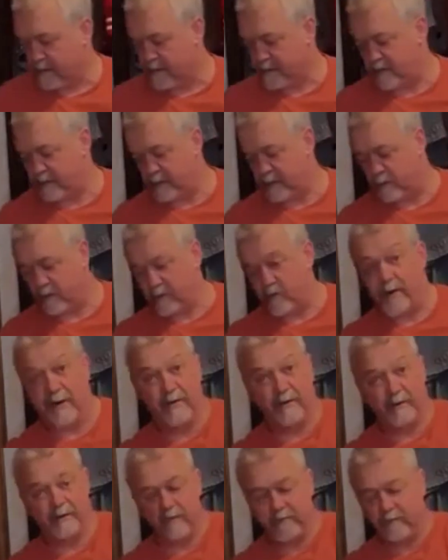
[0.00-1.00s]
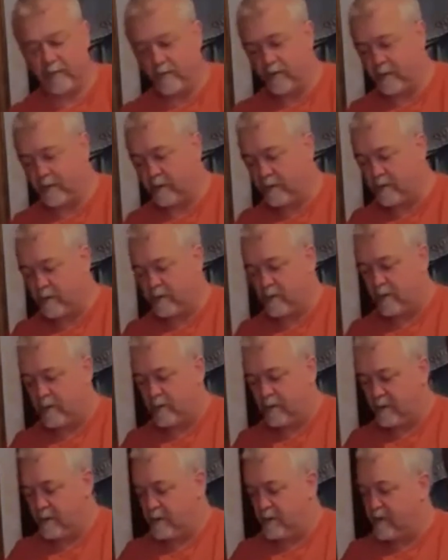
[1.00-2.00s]
This little cradle for
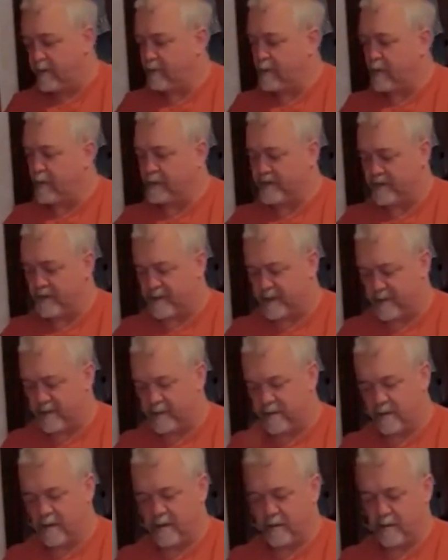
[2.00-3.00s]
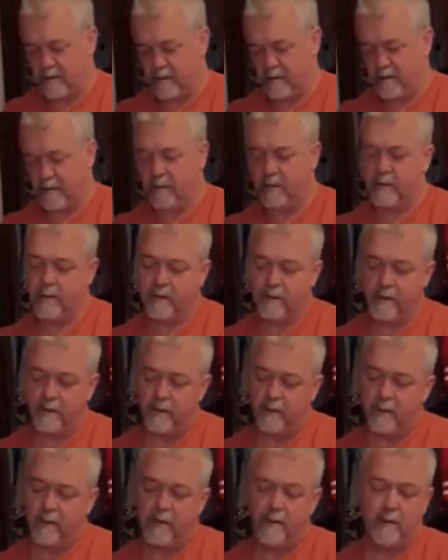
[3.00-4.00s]
the motion sensor.
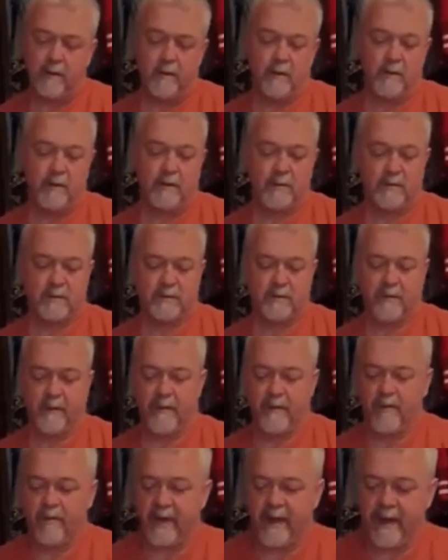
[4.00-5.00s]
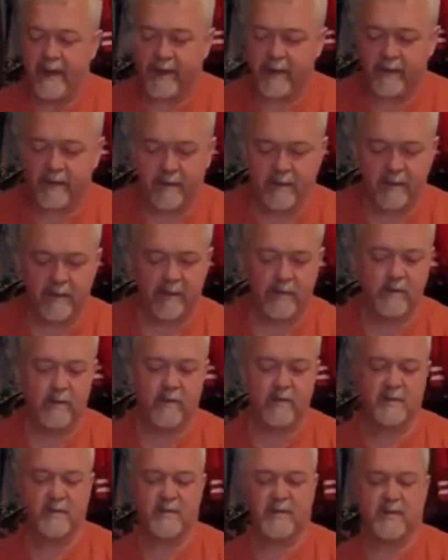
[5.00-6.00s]
See on the back, you
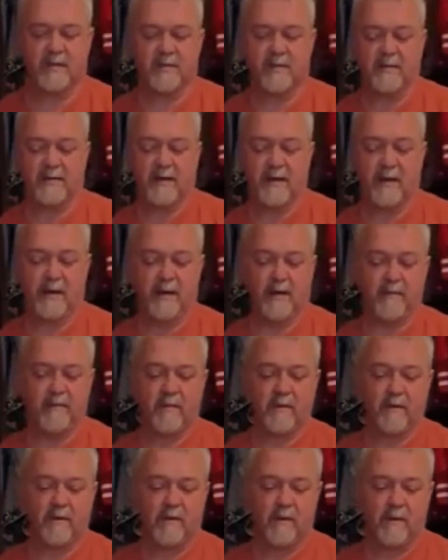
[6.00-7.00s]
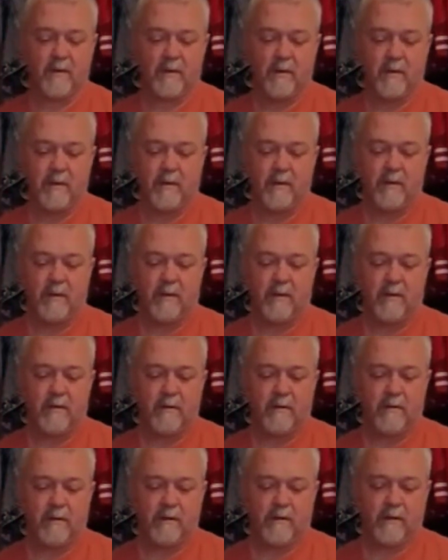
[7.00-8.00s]
can set the time.
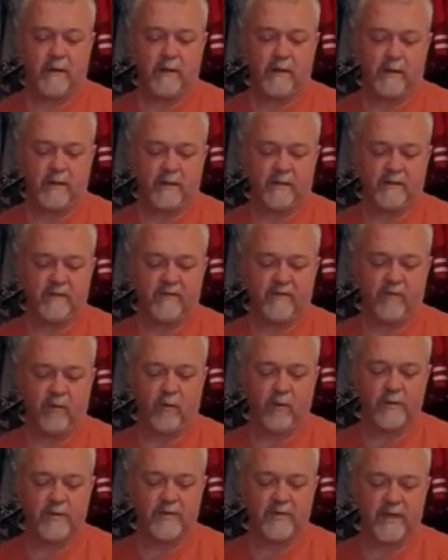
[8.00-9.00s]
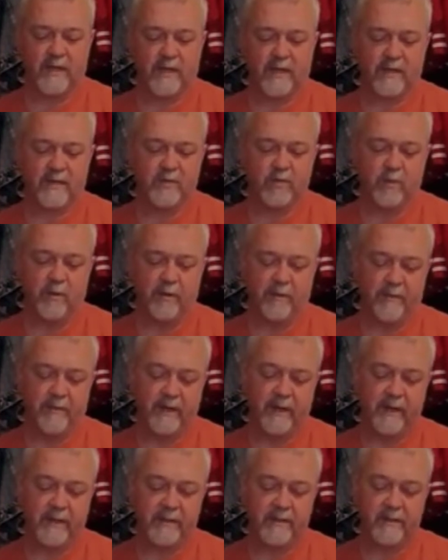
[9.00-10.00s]
There is 4 seconds, 1
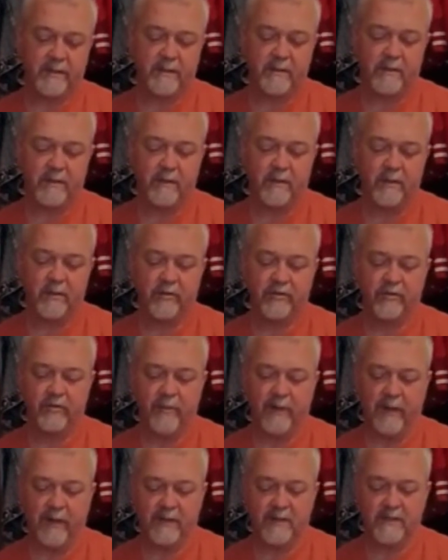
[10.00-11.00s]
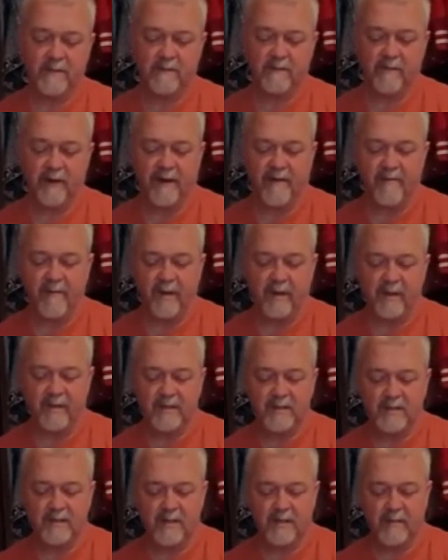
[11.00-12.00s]
minute, 2 minutes, 5
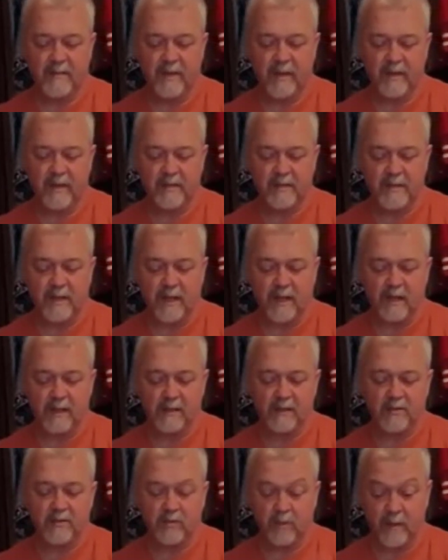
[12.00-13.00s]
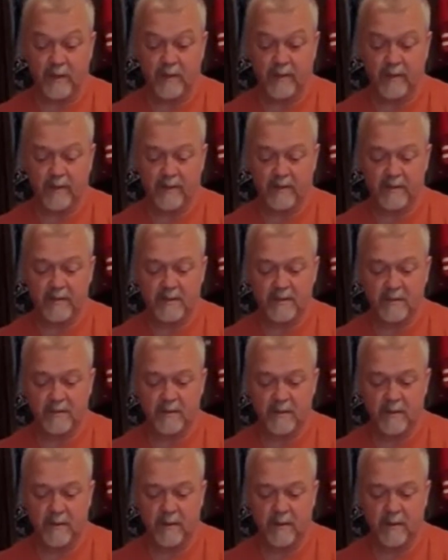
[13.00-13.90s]
minutes, 10 minutes, and 20 minutes.